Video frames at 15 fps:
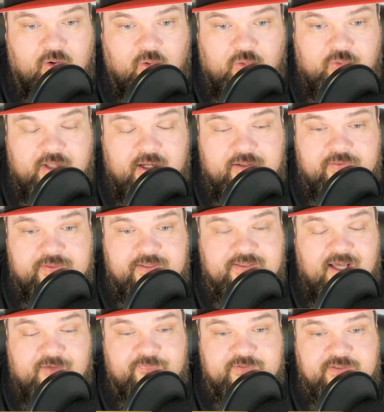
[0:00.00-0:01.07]
hold on to
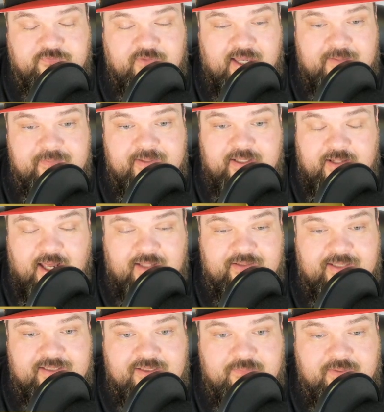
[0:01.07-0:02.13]
these offensive linemen and not
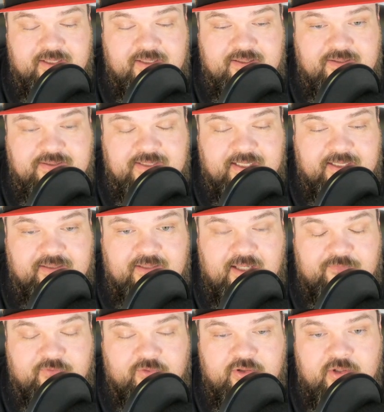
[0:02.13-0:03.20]
let them get to the second
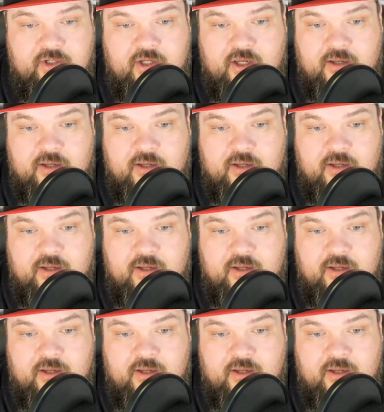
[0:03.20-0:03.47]
level.